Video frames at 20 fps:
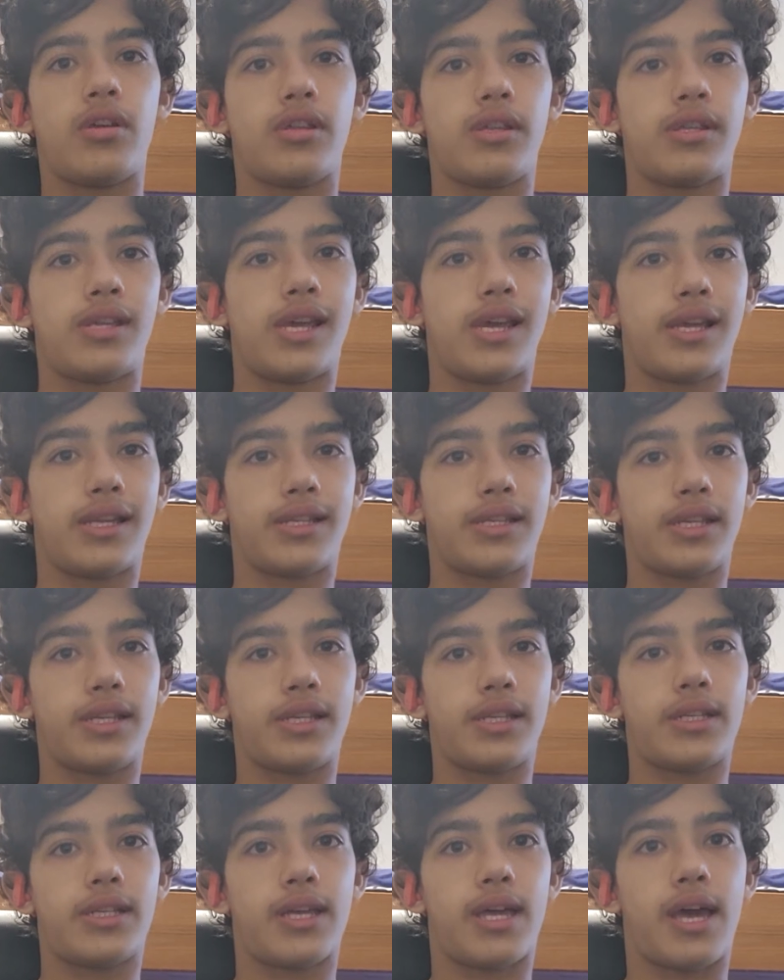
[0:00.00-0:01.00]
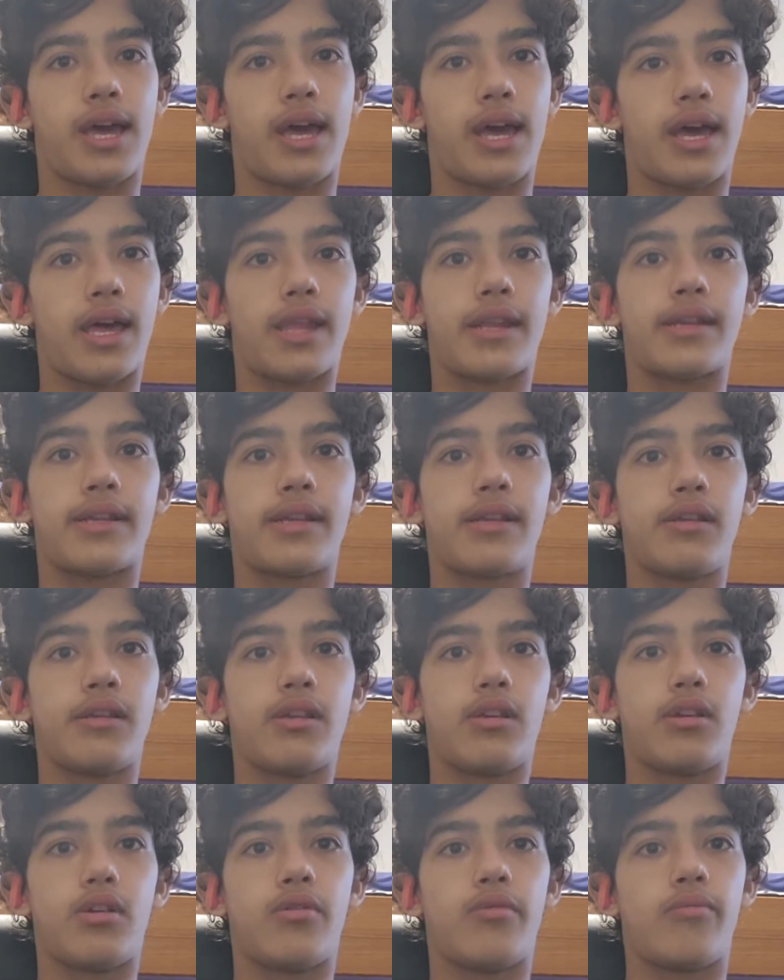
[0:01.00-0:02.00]
Texans at
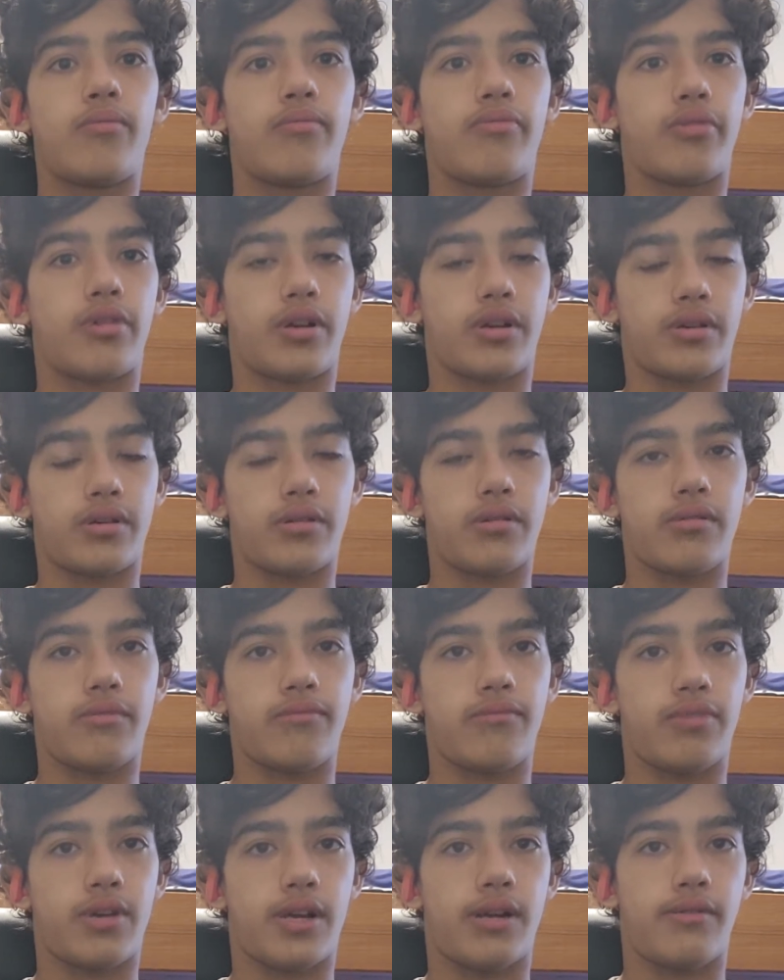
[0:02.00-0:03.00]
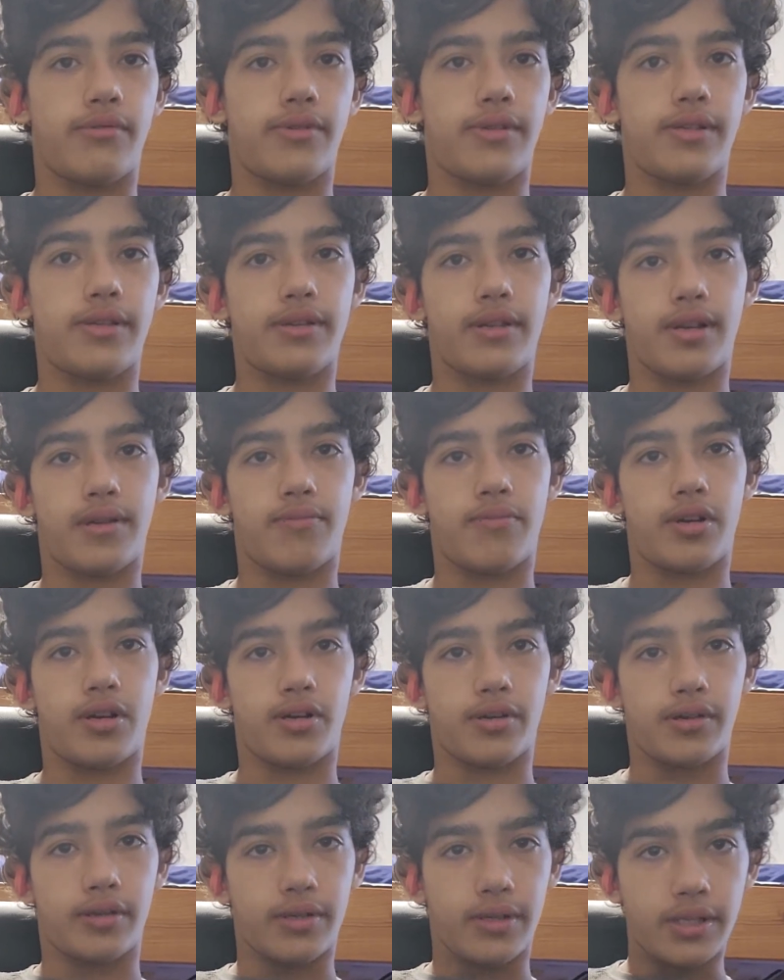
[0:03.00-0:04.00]
Browns, not
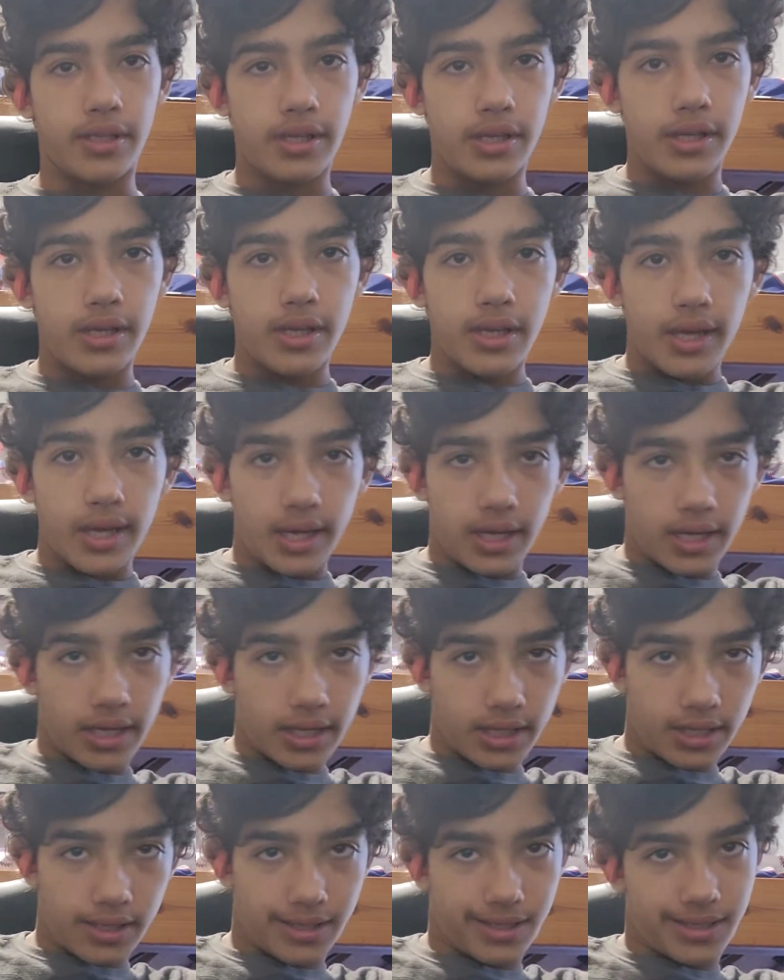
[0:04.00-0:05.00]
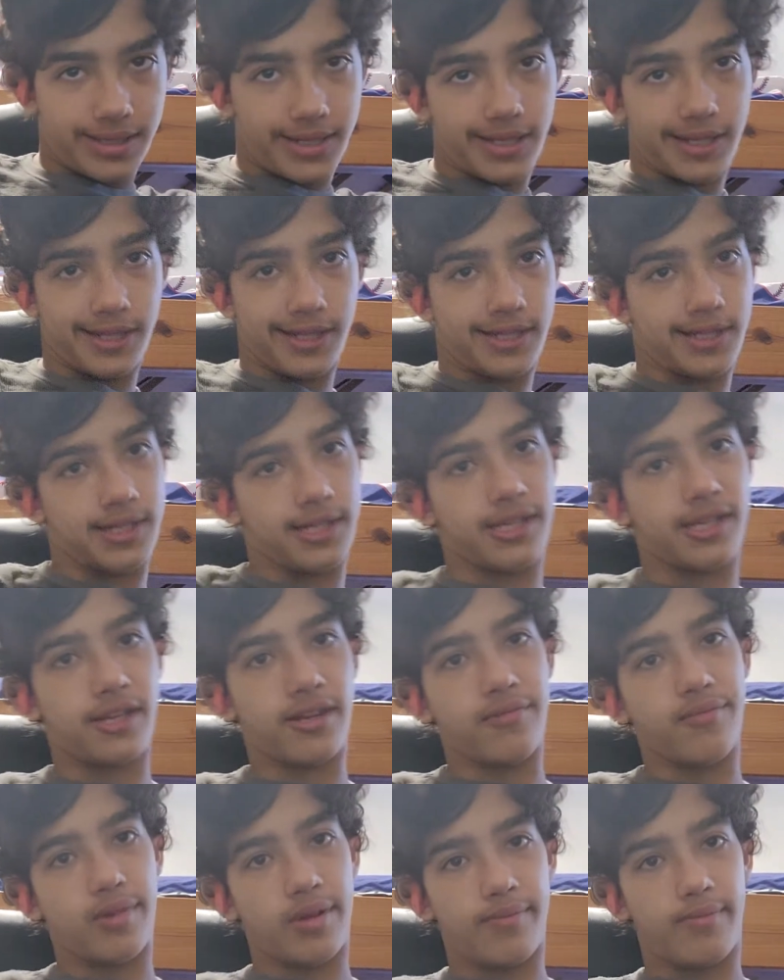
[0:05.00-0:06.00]
Broncos. This is just going
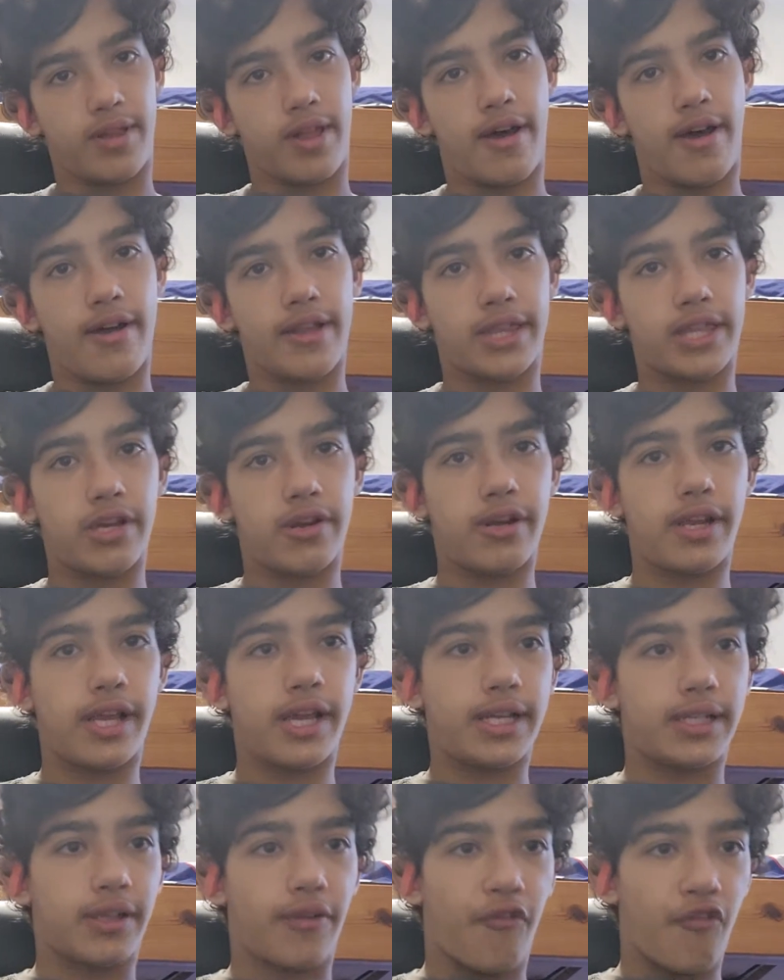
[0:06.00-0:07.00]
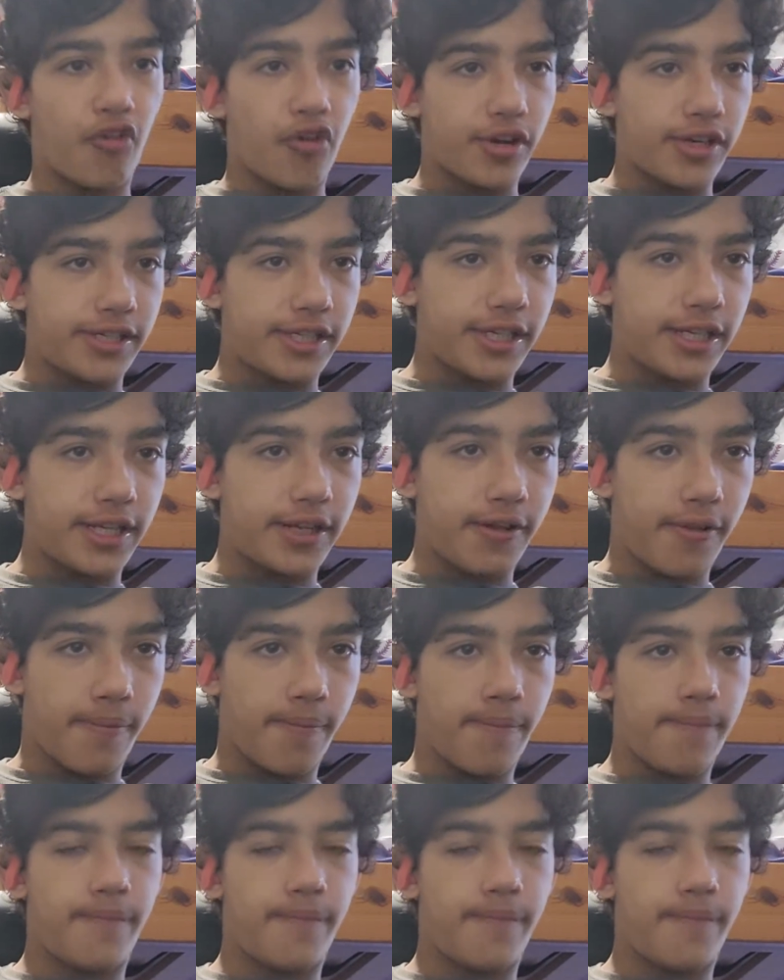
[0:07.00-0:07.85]
to be a blowout. 38-14.